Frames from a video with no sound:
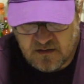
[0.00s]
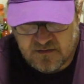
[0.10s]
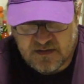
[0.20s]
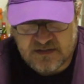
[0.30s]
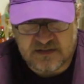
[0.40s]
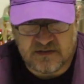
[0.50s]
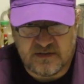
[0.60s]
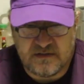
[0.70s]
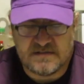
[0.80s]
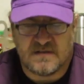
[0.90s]
I think it's going to
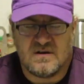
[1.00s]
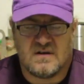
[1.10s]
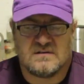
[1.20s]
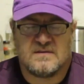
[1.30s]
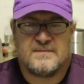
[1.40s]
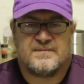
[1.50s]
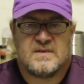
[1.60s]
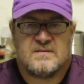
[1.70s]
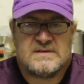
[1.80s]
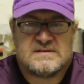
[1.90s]
hurt a lot. Let me